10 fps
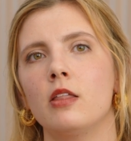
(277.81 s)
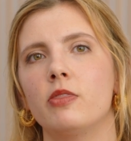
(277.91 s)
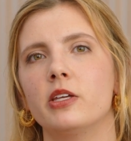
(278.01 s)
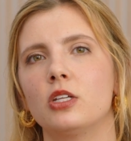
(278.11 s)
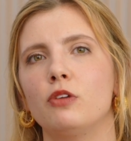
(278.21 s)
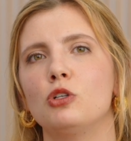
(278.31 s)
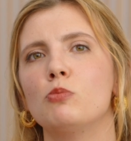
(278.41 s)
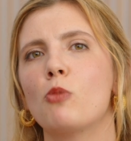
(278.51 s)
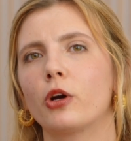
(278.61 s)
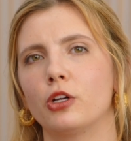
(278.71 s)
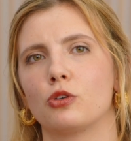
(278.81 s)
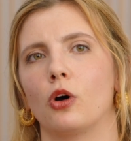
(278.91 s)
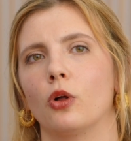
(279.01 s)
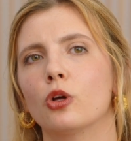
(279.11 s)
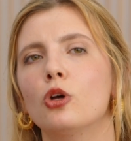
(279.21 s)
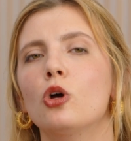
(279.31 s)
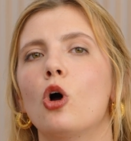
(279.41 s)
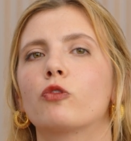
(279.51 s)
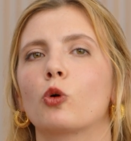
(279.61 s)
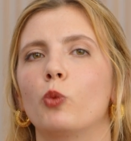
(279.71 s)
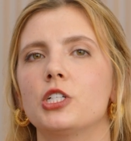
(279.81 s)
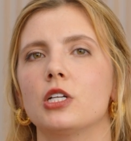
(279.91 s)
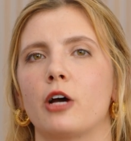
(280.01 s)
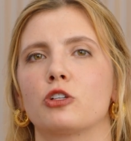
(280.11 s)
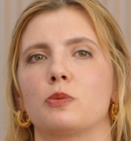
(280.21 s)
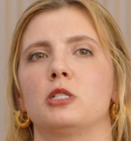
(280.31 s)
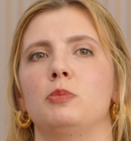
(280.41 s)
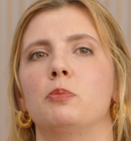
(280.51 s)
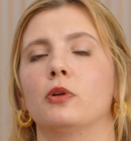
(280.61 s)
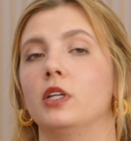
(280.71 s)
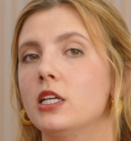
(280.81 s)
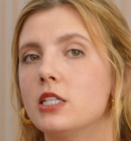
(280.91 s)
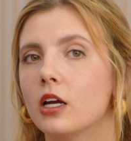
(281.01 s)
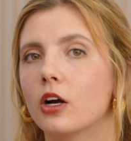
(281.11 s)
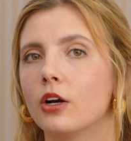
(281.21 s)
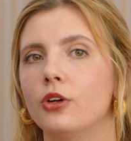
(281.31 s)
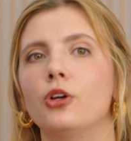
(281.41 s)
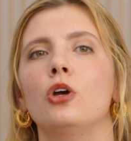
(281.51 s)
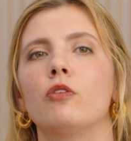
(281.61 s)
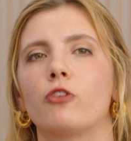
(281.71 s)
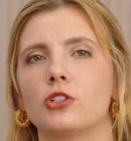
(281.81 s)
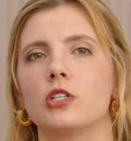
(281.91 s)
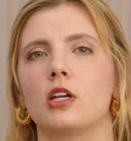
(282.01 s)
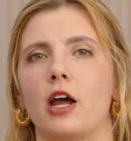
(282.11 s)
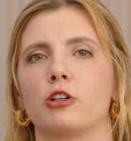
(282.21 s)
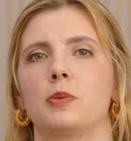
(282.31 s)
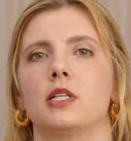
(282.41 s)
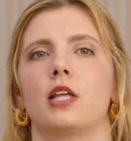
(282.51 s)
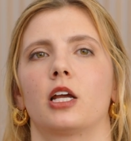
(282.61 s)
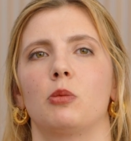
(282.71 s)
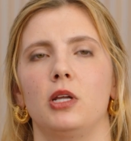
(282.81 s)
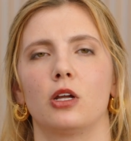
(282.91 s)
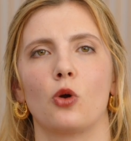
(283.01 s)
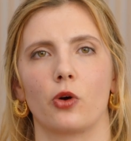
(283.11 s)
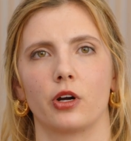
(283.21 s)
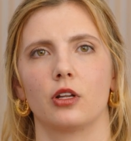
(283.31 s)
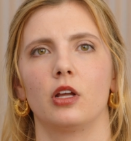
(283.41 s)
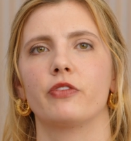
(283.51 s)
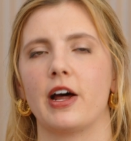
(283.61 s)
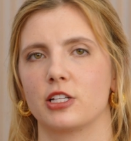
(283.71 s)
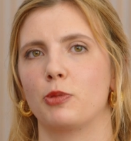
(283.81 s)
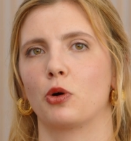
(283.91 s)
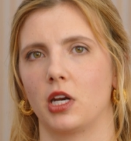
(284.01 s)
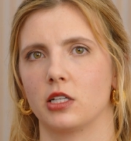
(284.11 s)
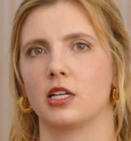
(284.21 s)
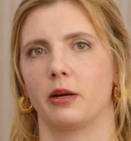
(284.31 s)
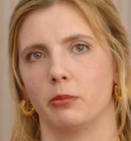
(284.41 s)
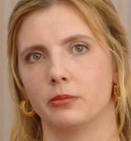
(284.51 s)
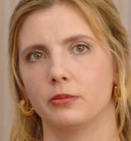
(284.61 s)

This gives you more control over which announcements people need to hear versus announcements that can be ignored if not spoken in time.